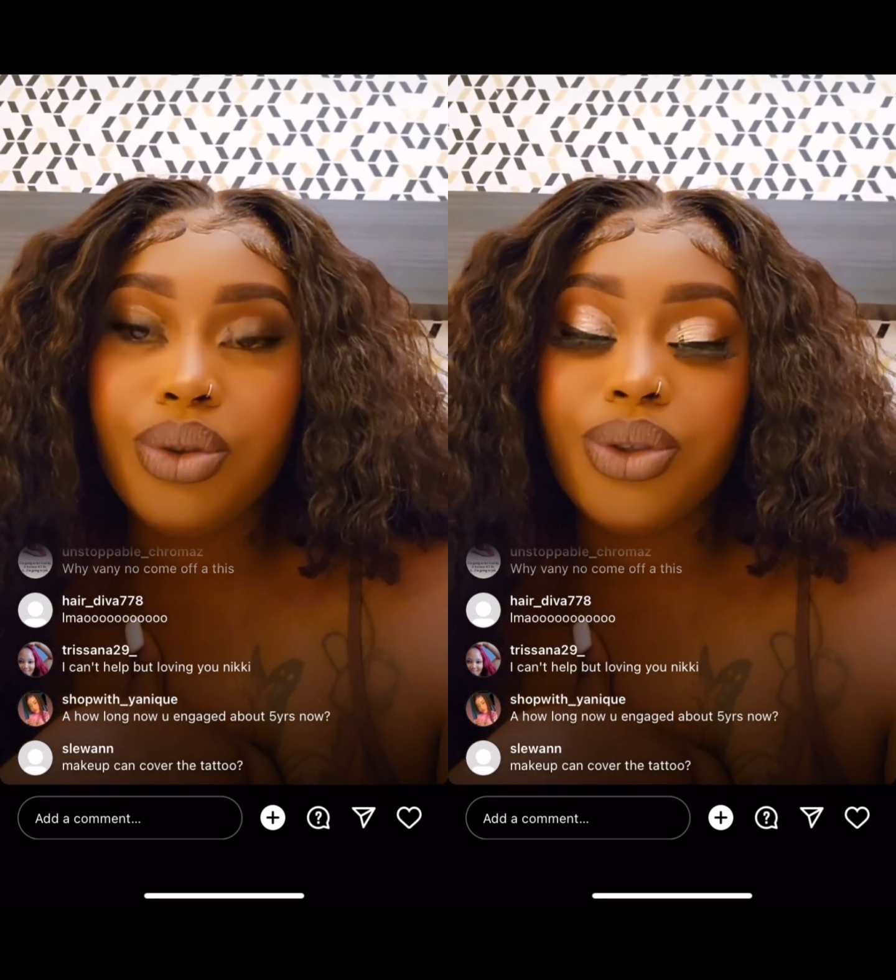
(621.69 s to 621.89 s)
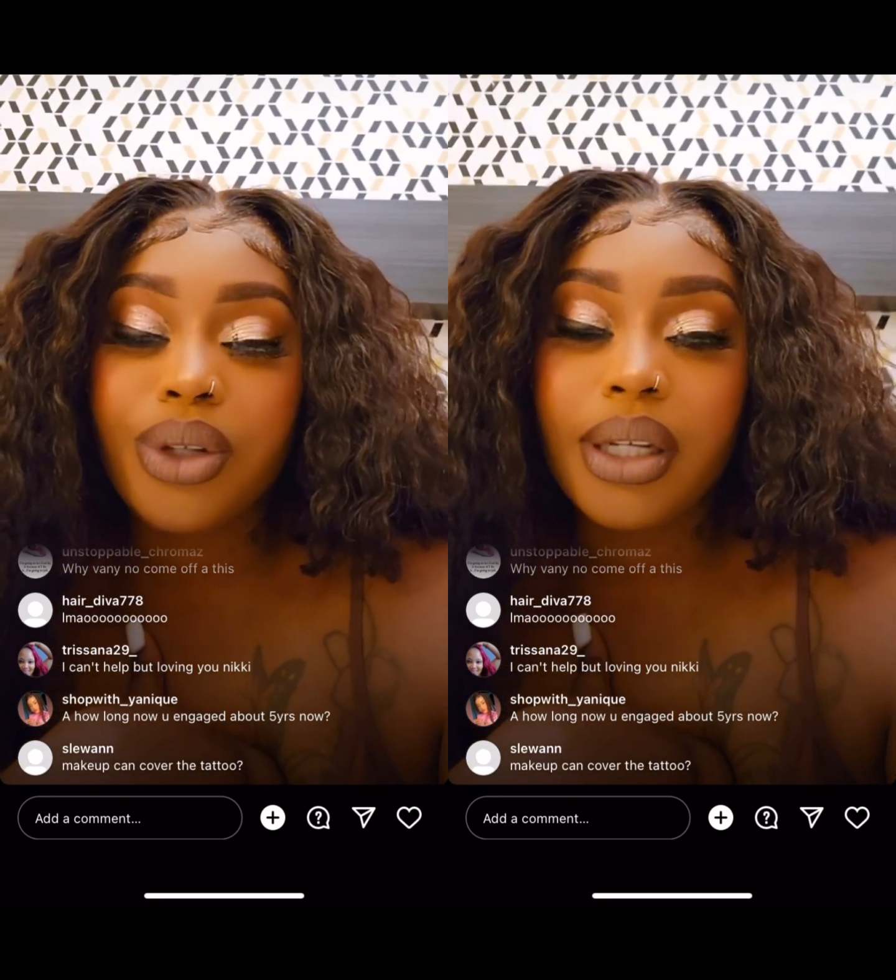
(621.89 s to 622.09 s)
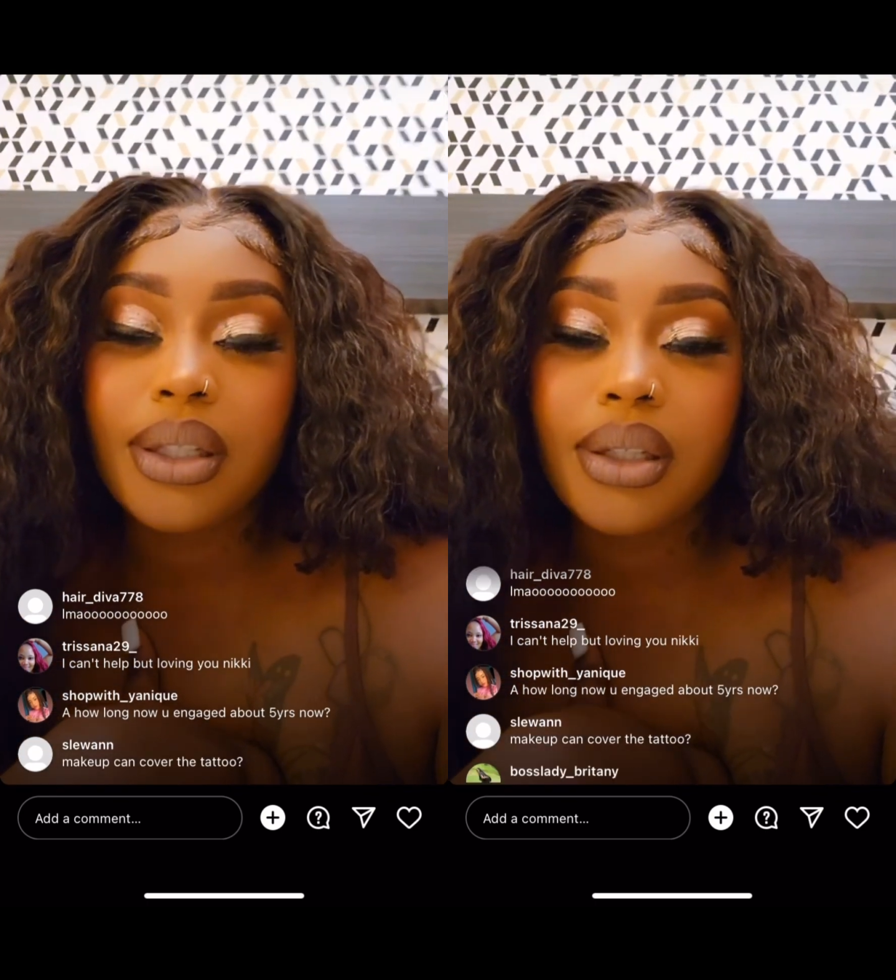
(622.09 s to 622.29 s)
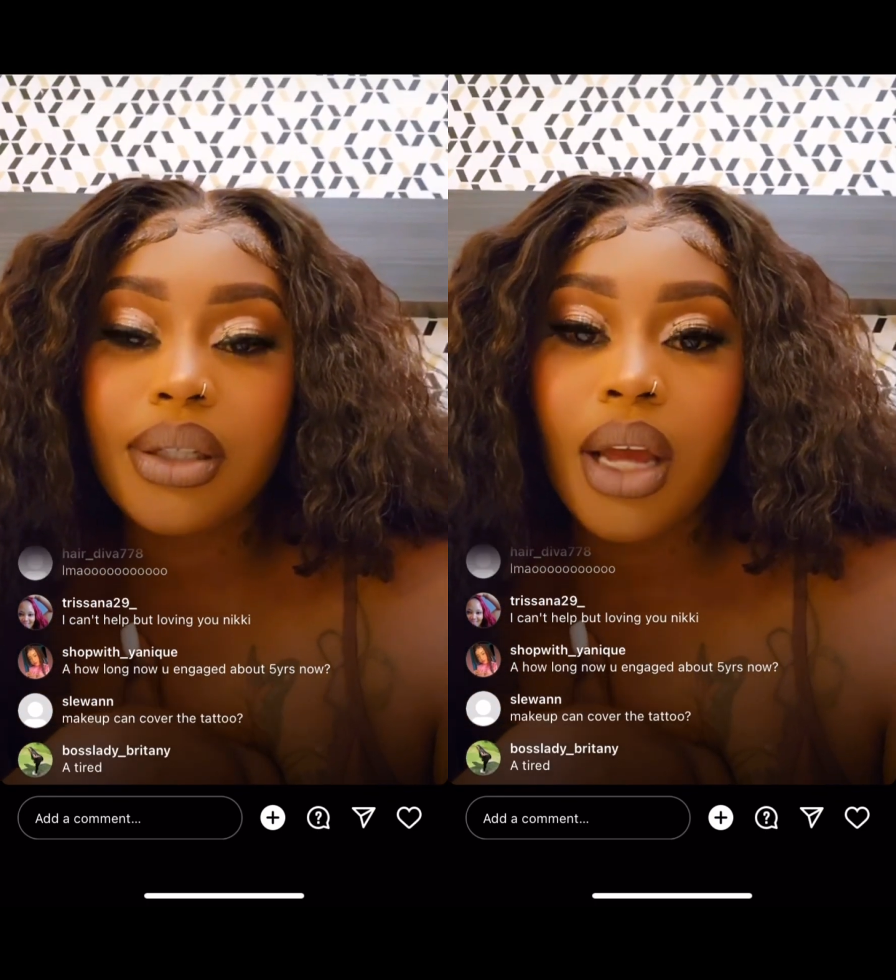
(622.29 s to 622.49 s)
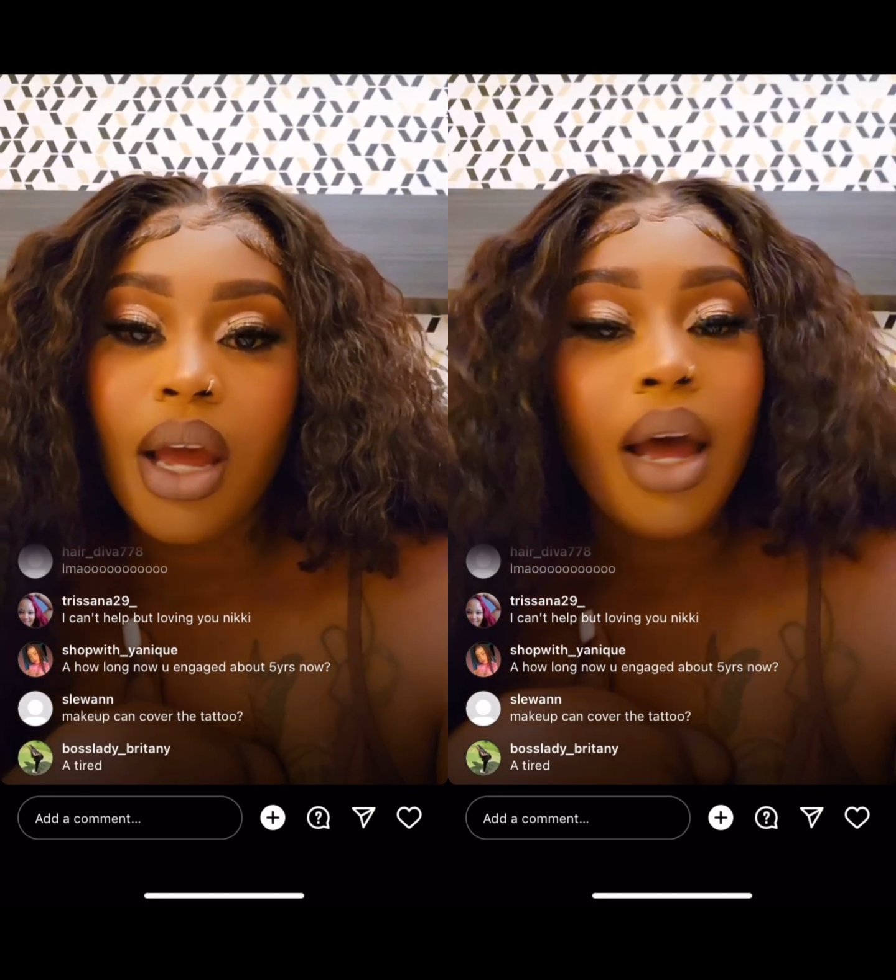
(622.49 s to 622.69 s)
own dress.
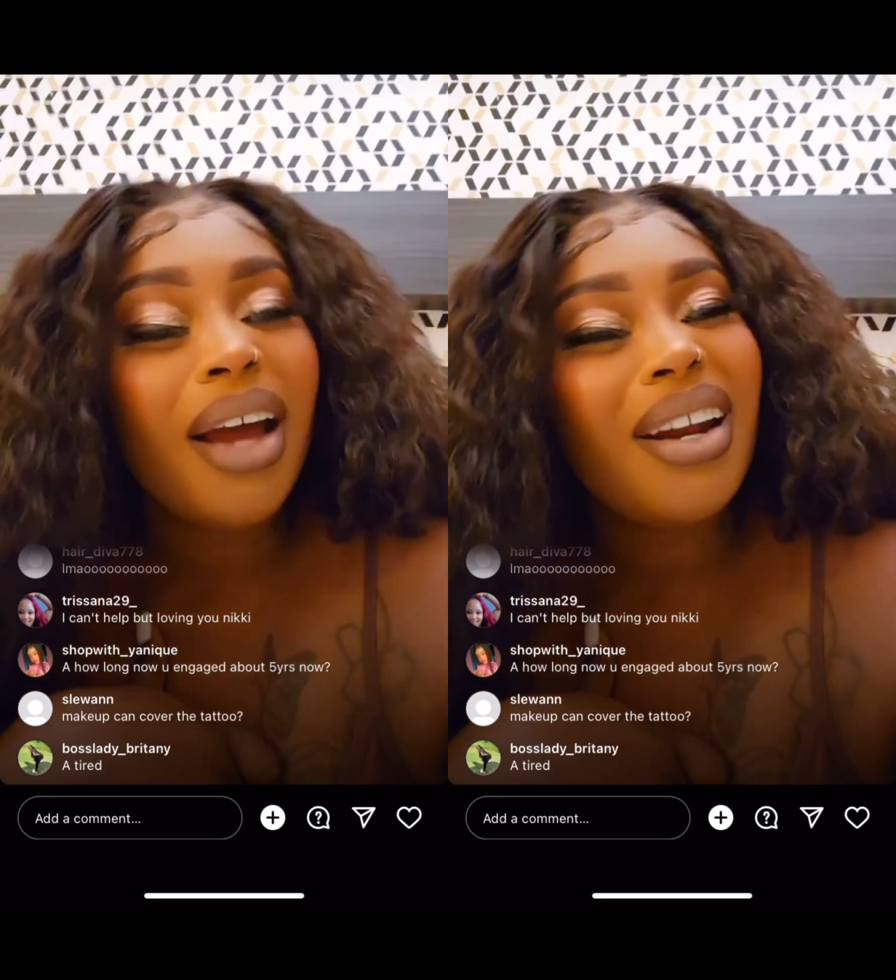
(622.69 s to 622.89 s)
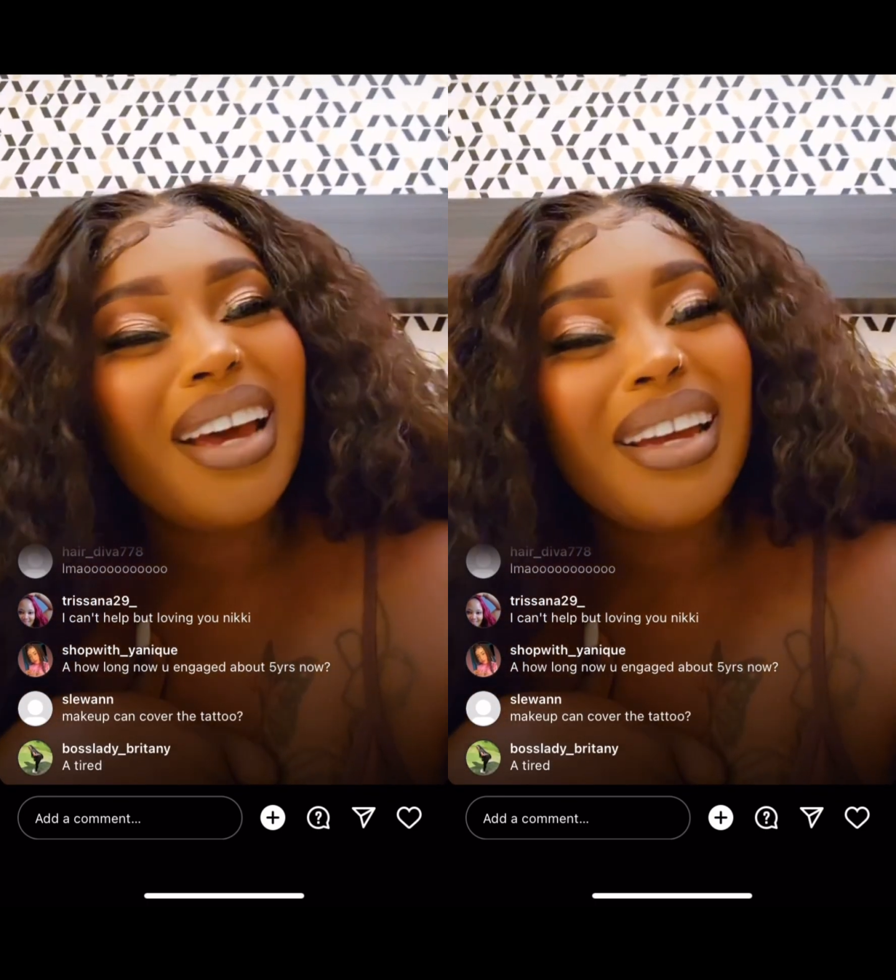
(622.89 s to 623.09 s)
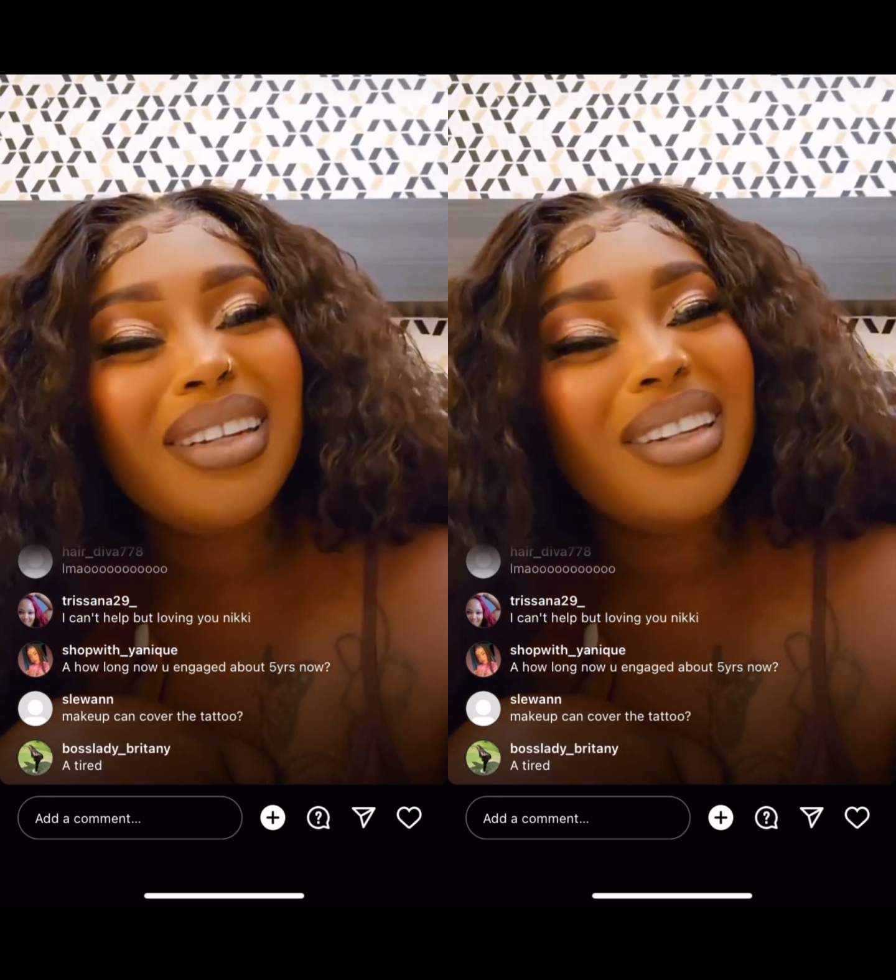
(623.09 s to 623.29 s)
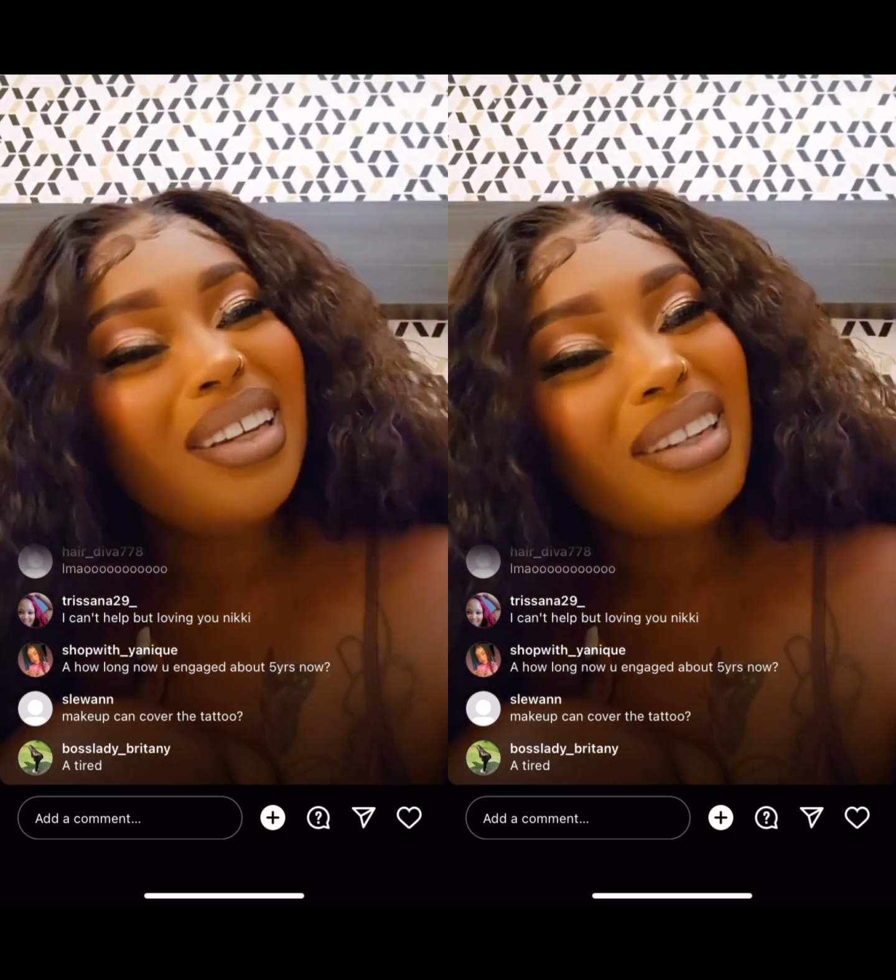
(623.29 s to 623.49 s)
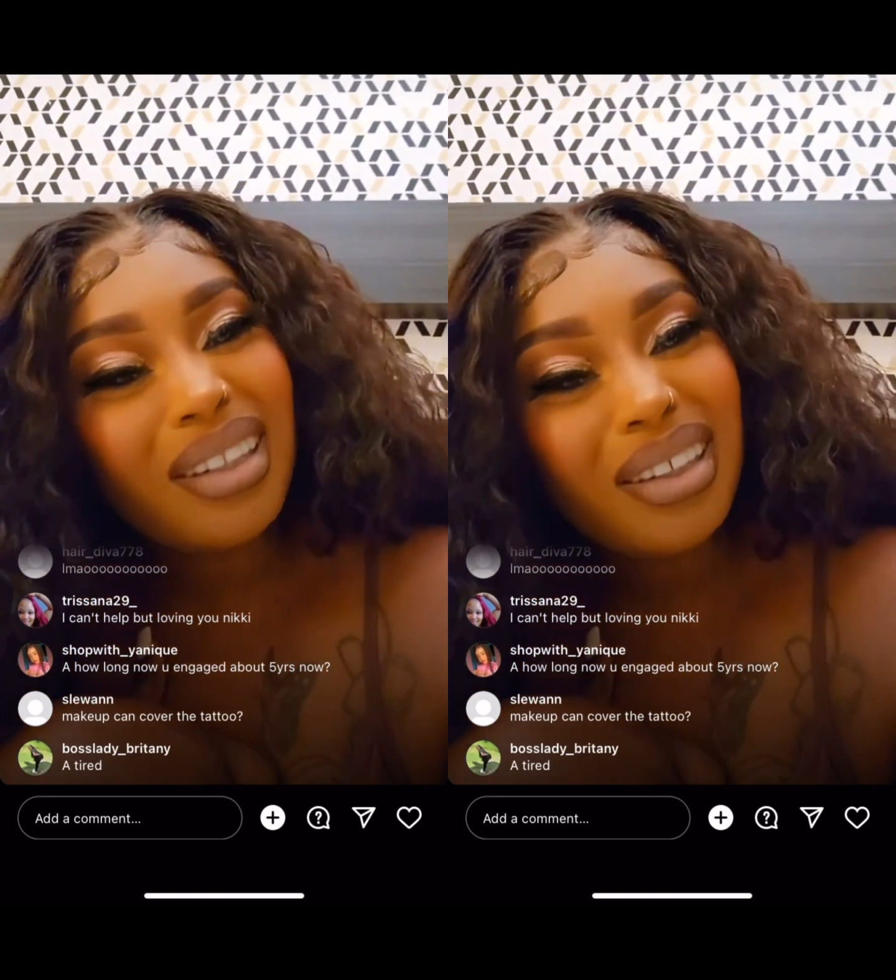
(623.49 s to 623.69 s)
And I
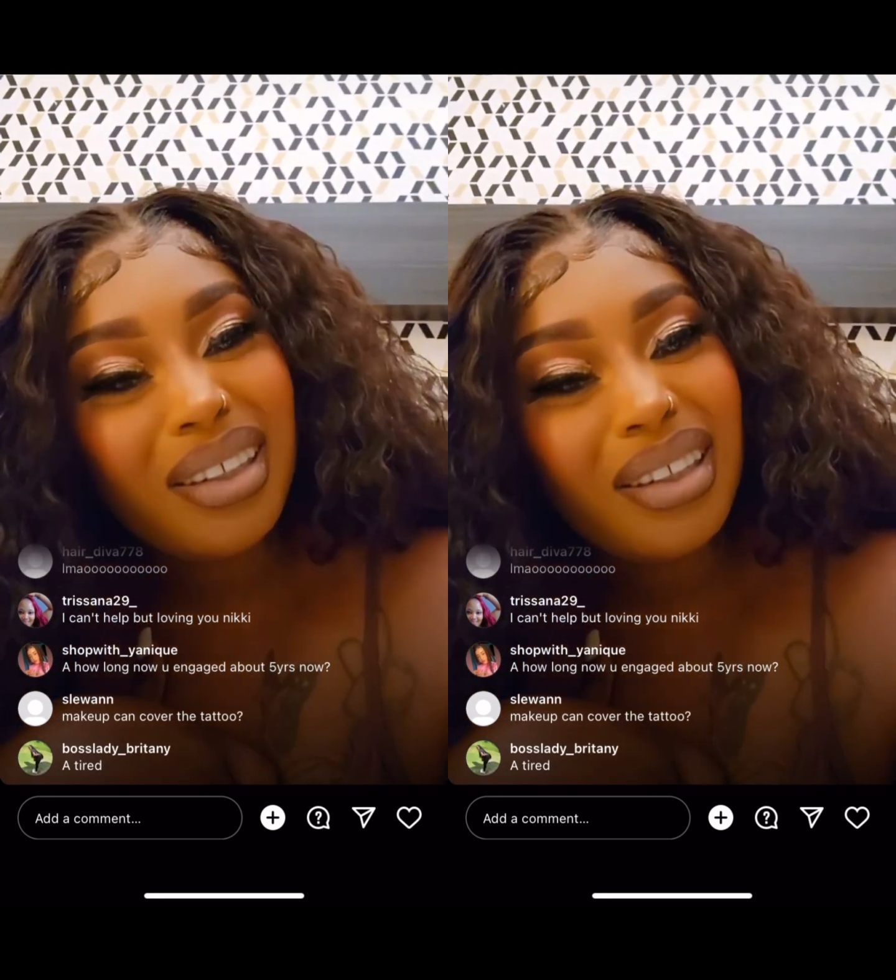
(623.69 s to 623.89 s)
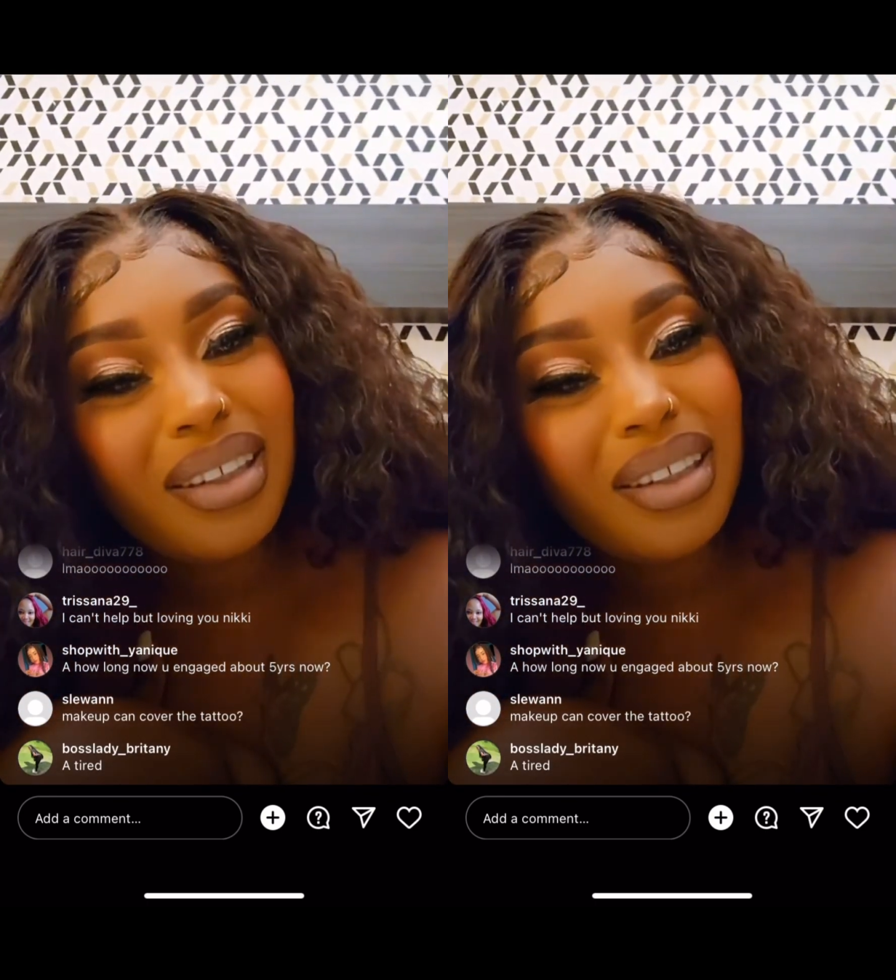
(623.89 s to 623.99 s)
did.